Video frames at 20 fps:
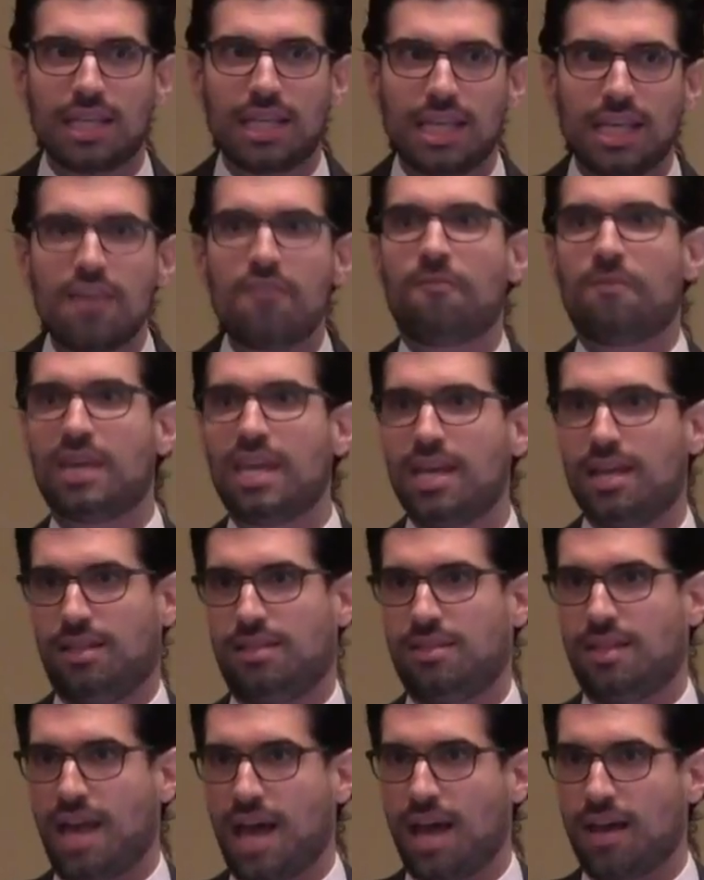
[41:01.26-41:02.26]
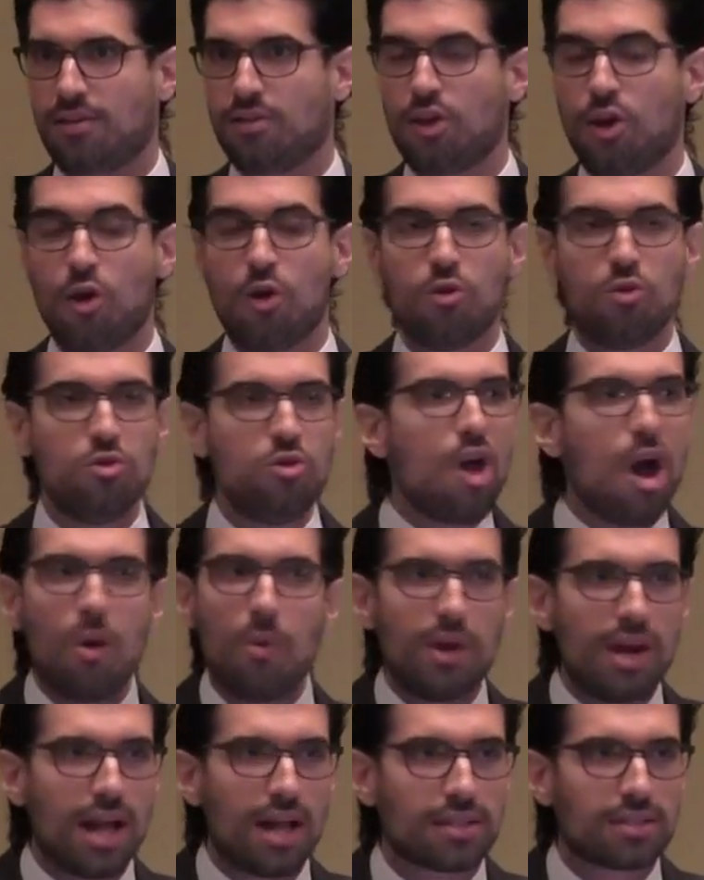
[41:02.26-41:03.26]
give kids that. No
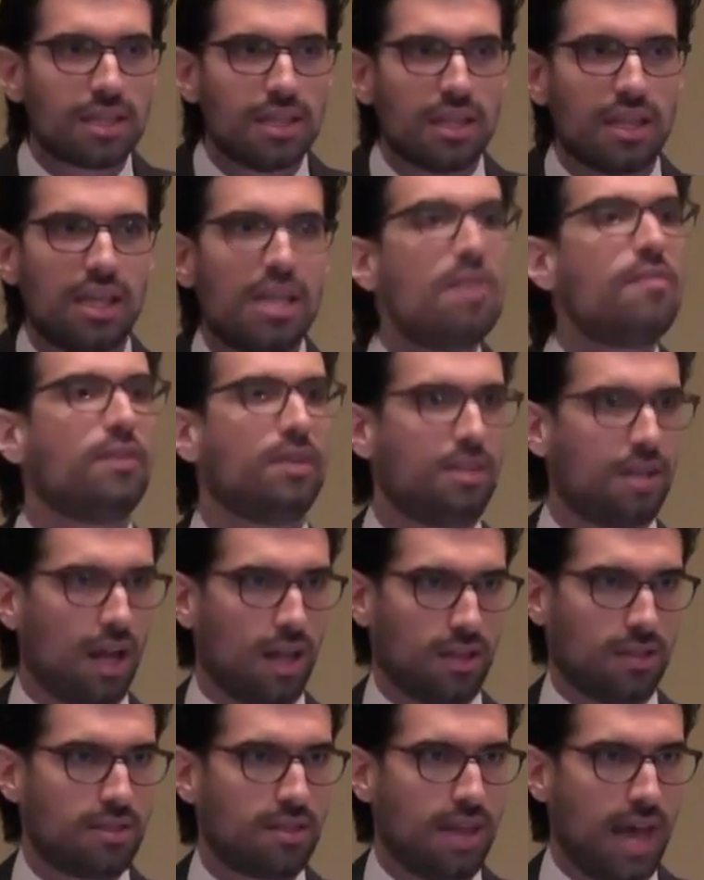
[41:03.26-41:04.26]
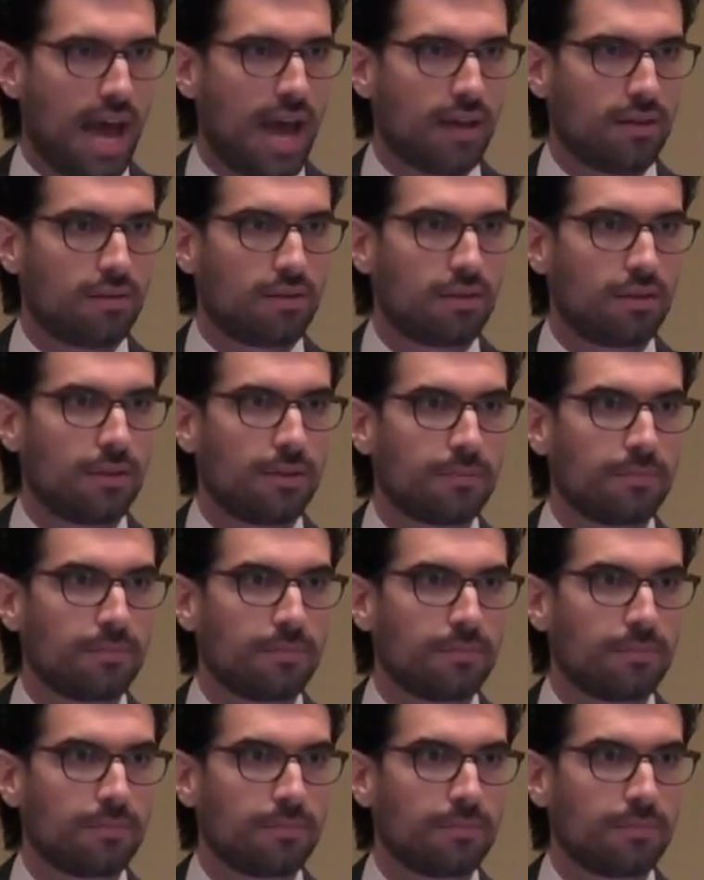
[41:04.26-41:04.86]
one else can give adults that.